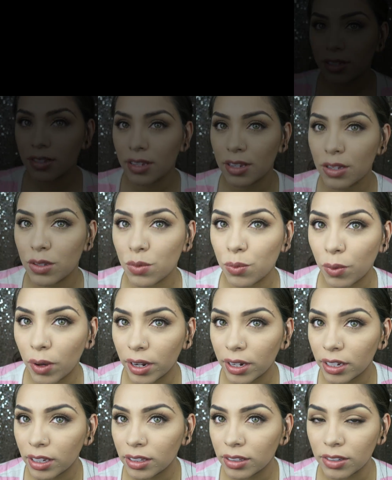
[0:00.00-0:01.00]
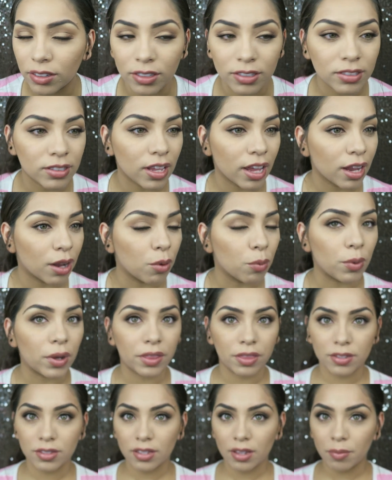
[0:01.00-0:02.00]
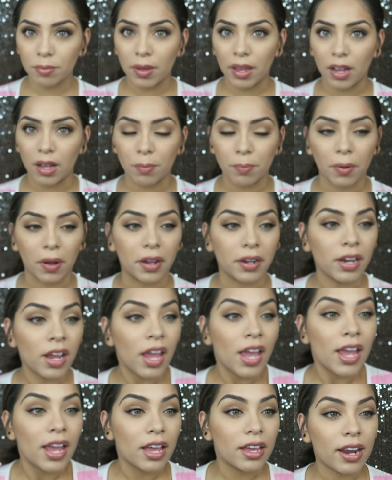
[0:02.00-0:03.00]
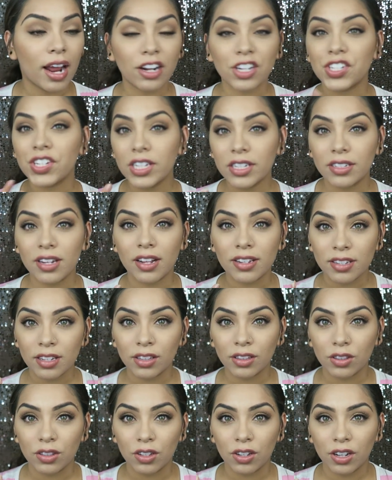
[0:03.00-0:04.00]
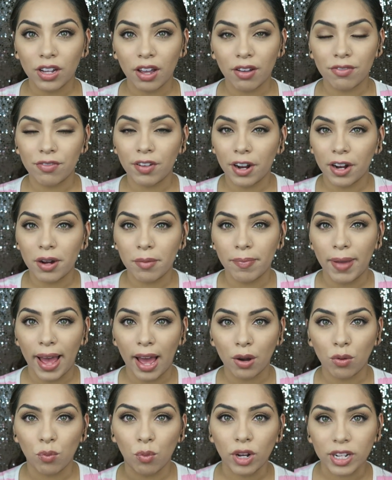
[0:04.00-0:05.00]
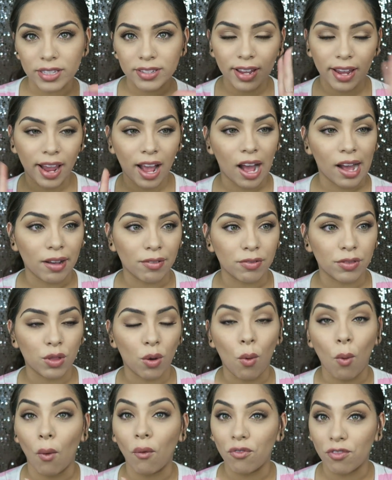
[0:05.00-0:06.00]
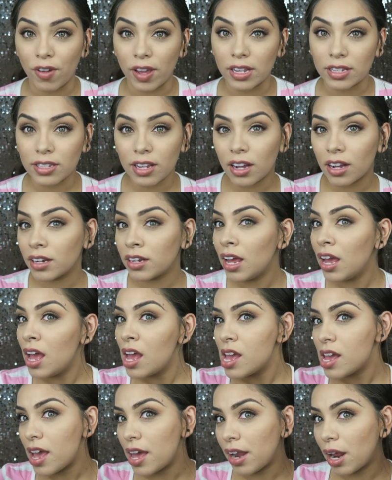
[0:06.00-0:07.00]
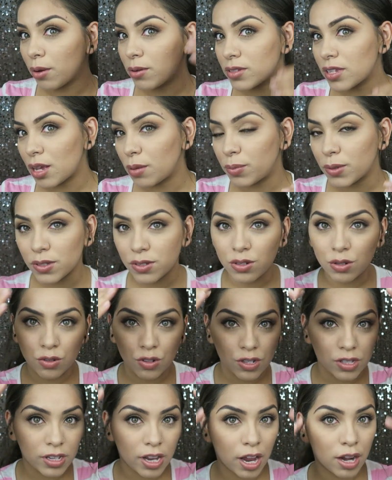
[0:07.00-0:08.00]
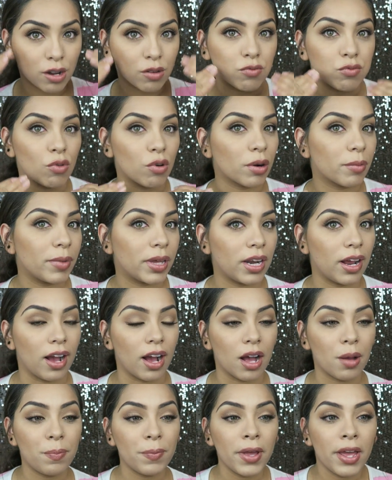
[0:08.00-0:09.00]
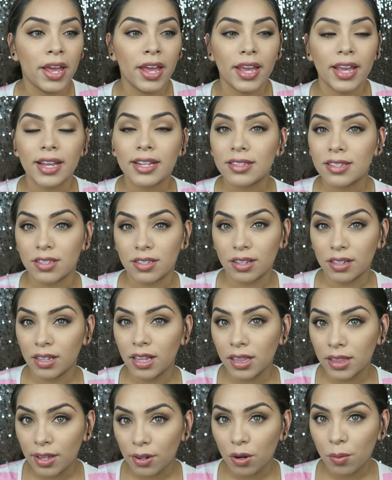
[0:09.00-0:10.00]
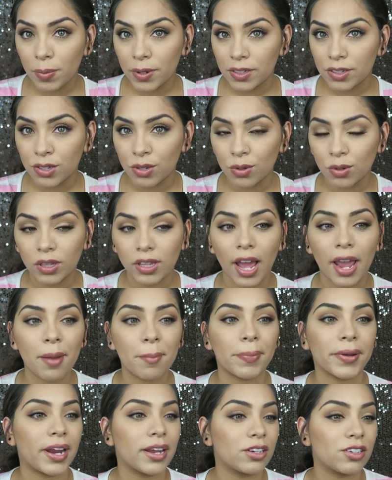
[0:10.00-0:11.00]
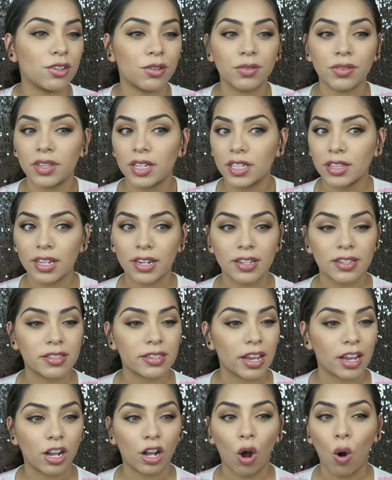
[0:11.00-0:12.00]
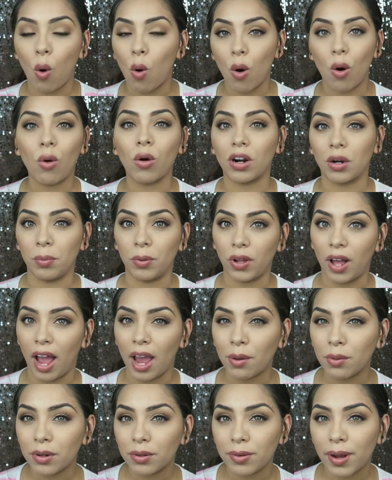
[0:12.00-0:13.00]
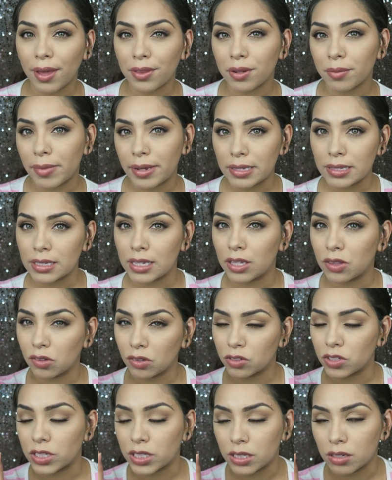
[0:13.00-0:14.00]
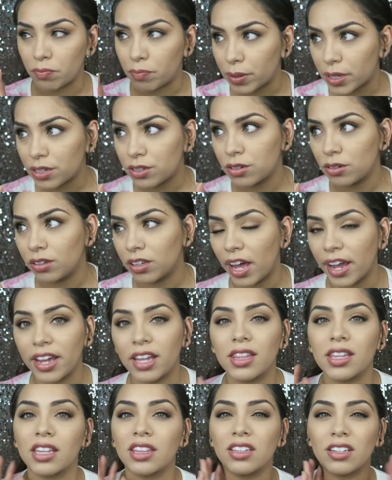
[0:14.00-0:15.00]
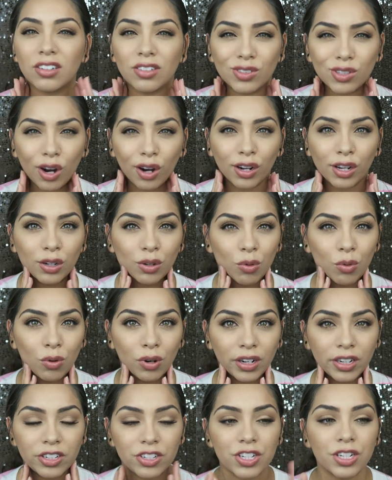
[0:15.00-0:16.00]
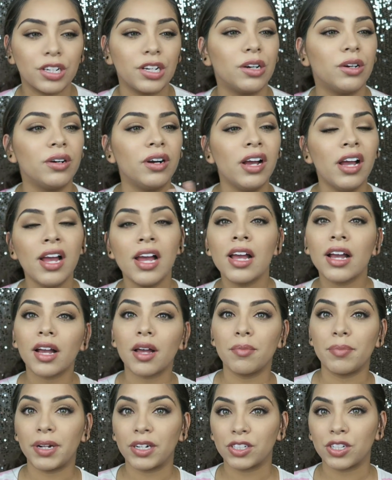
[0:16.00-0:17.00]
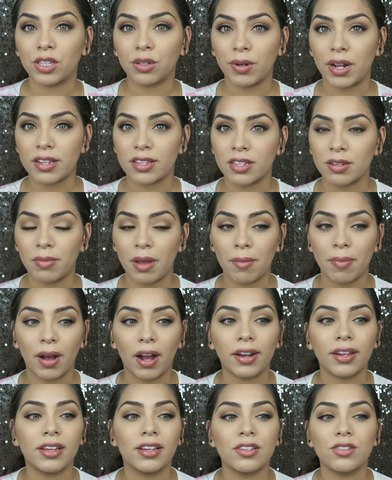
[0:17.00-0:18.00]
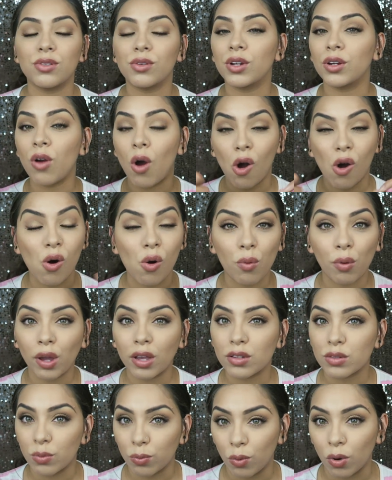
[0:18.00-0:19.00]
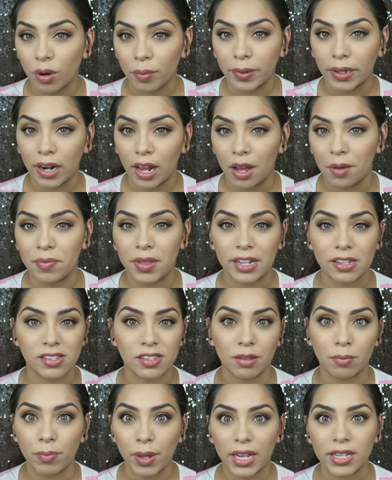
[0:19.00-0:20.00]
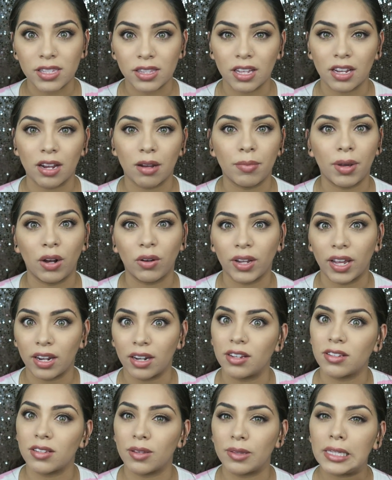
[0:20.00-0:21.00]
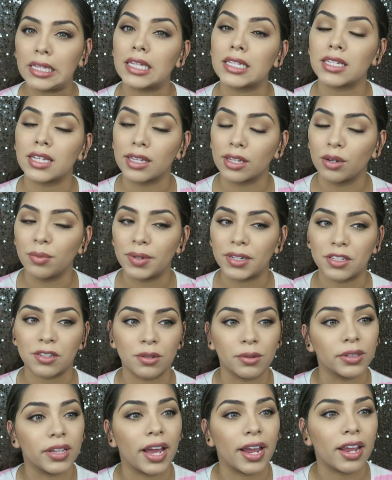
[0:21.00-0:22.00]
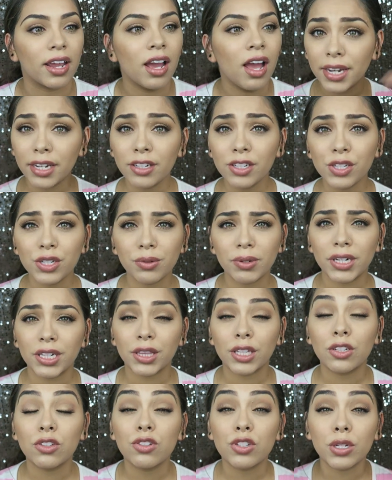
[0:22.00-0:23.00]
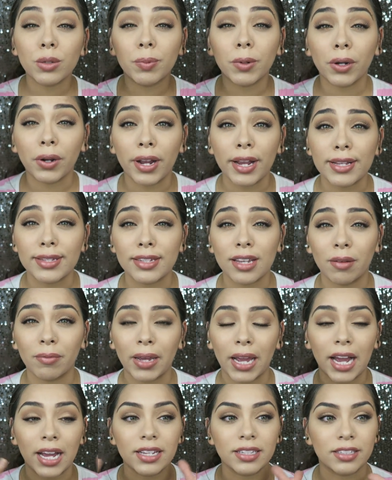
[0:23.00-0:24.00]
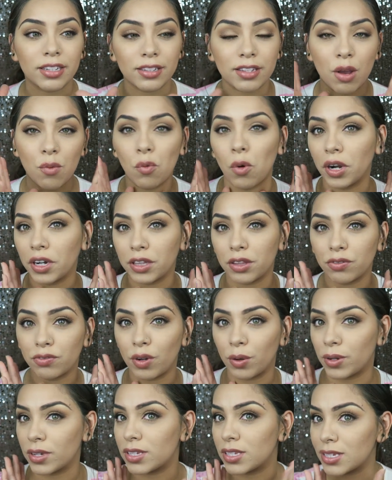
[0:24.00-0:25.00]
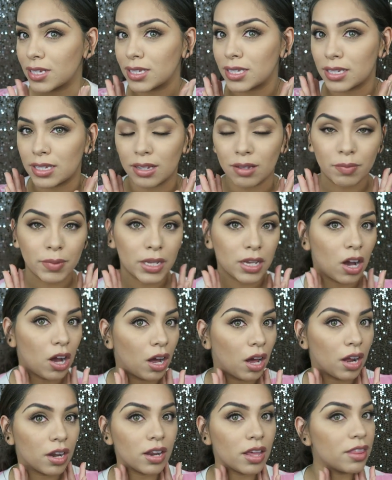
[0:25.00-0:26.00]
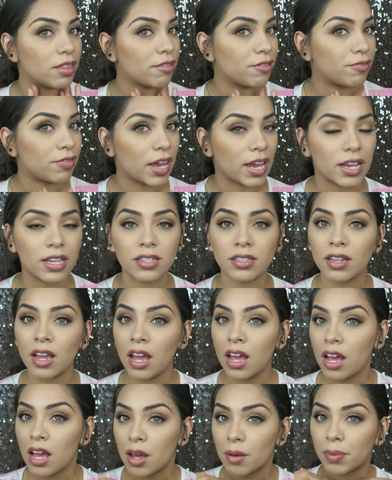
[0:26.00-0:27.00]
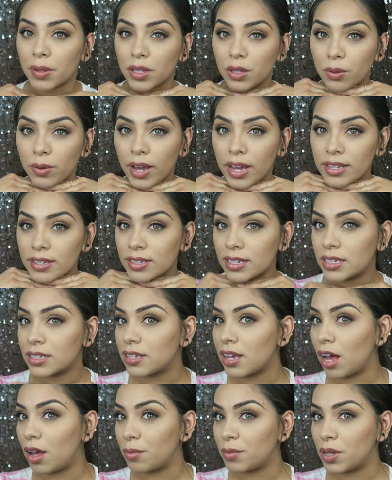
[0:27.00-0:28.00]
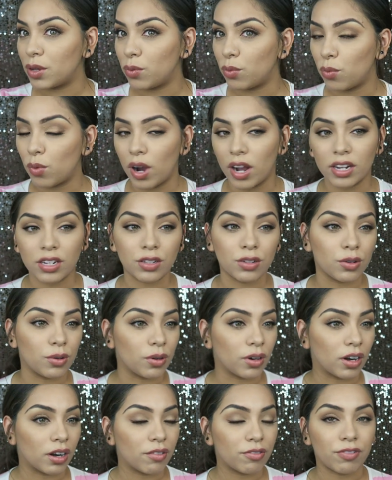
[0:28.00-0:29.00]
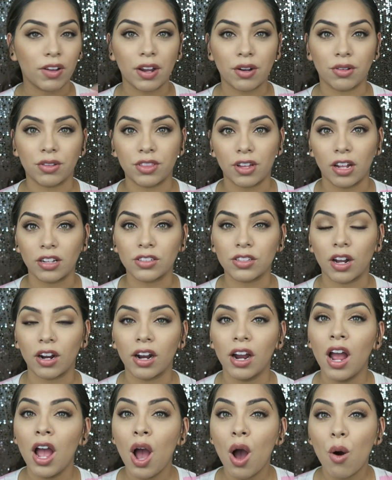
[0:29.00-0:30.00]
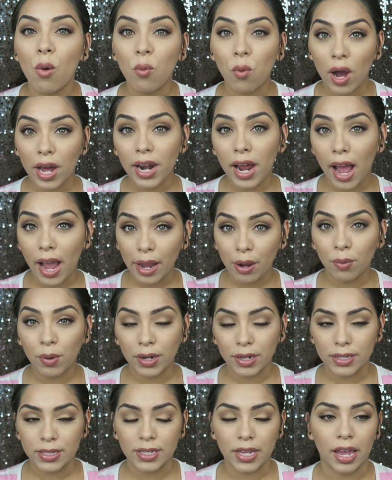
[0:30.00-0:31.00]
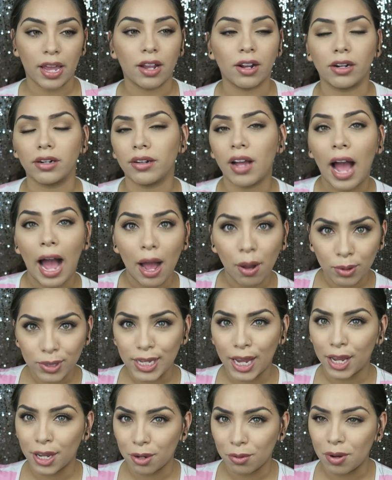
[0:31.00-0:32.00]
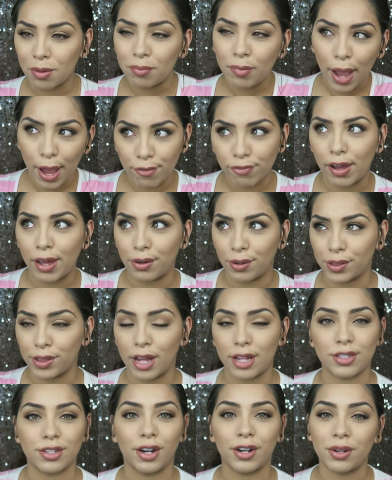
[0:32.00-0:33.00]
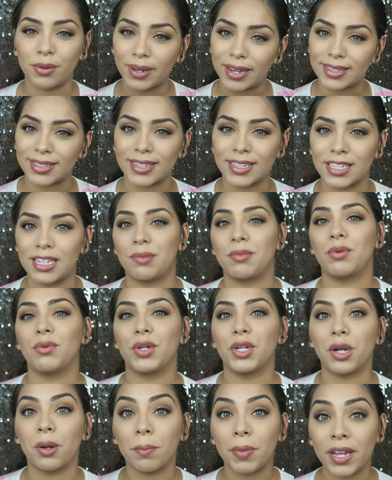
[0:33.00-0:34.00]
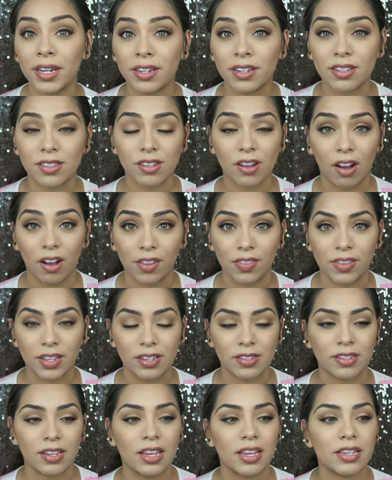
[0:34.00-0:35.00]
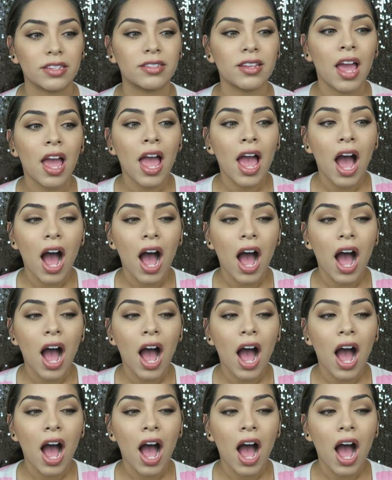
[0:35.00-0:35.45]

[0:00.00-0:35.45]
This is what it looks like with some makeup on. It actually doesn't look very bad once I have the whole face on and I was able to just kind of warm it up. It's still a little bit too light, but I don't think that it's like horrible. I would rather my skin look just a bit too light than look dark and orange, you know, compared to the rest of my body because you can always warm it up. That's the best thing about getting something that's a little bit too light. I didn't do anything super crazy on my eyes because I wanted the focus to still be on the face, but you guys can tell me what your final thoughts are. What I want to say, or I will tell you what my final thoughts are and you guys can tell me what your opinions on this is.